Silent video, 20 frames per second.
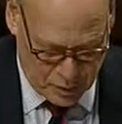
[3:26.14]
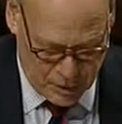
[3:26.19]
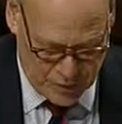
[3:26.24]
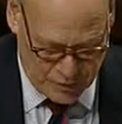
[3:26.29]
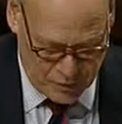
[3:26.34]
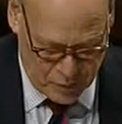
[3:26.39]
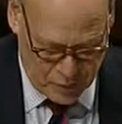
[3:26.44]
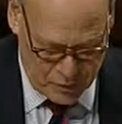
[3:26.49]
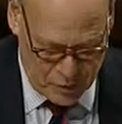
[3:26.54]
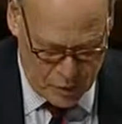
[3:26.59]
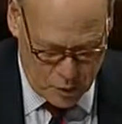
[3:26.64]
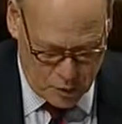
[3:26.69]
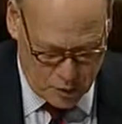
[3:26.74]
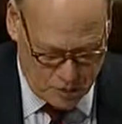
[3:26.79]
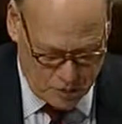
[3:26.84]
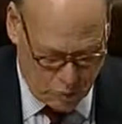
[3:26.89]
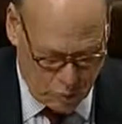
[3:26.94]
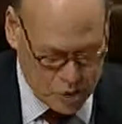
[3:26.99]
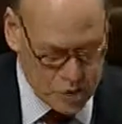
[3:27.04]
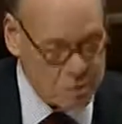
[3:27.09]
would have to review
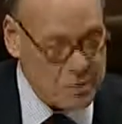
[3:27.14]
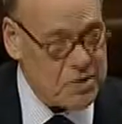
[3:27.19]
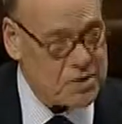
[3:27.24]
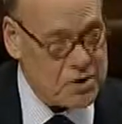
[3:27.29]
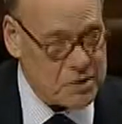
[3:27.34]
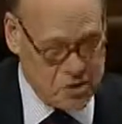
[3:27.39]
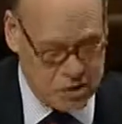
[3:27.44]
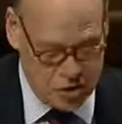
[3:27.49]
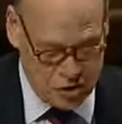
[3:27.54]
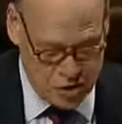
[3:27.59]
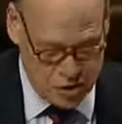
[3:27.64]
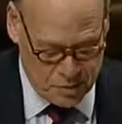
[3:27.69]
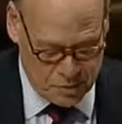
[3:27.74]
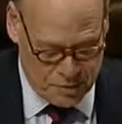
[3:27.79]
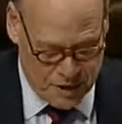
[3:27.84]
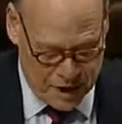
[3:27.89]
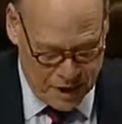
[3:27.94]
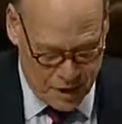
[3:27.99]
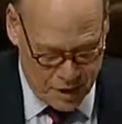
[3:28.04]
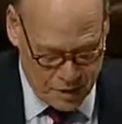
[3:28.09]
enforcement decisions
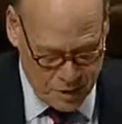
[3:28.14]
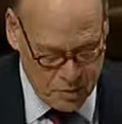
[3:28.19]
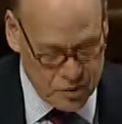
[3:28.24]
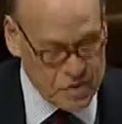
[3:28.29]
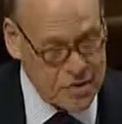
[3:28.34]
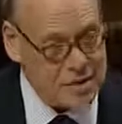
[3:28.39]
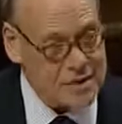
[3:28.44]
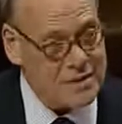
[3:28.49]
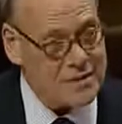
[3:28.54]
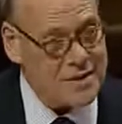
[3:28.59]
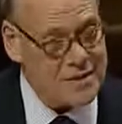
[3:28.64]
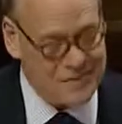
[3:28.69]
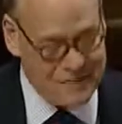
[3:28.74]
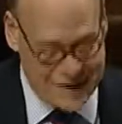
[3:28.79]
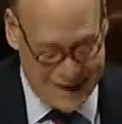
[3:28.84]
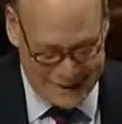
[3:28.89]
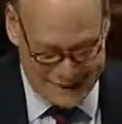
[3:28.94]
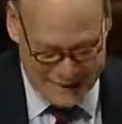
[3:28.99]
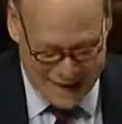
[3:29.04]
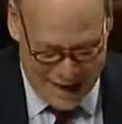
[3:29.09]
by hundreds, if
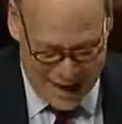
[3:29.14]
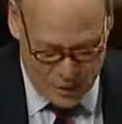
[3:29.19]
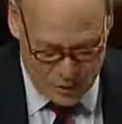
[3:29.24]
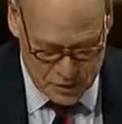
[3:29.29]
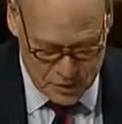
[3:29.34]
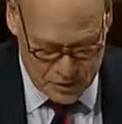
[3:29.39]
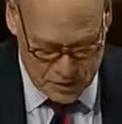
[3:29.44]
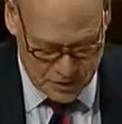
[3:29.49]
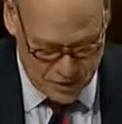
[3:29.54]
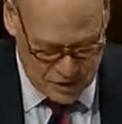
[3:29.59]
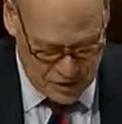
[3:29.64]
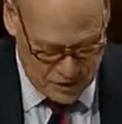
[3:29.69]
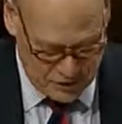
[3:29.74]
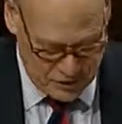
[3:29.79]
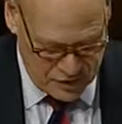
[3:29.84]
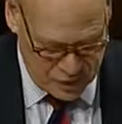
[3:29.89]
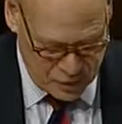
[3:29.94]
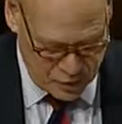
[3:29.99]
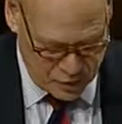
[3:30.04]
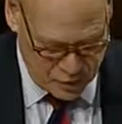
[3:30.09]
not thousands, of
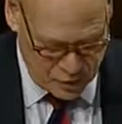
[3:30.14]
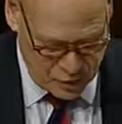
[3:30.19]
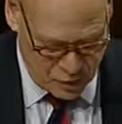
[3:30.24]
individuals